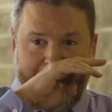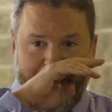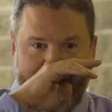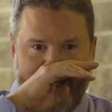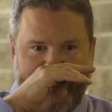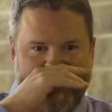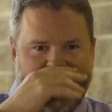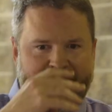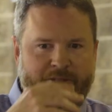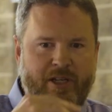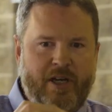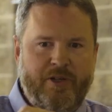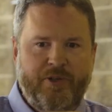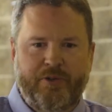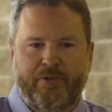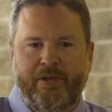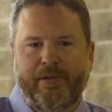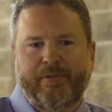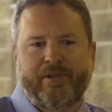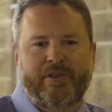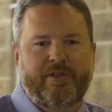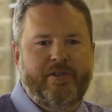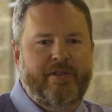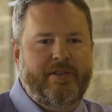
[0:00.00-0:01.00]
And then so I knew
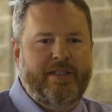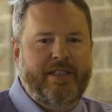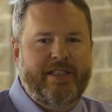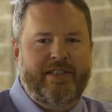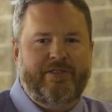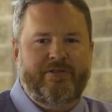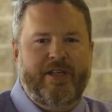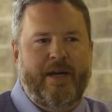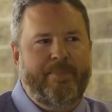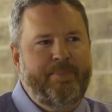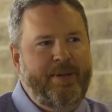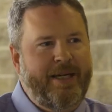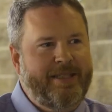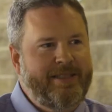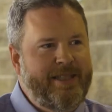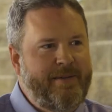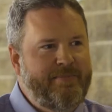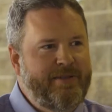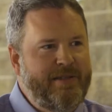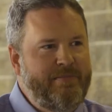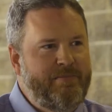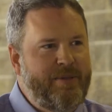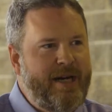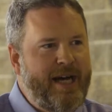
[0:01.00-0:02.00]
we were doing this, so I picked
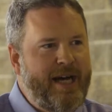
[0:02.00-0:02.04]
up some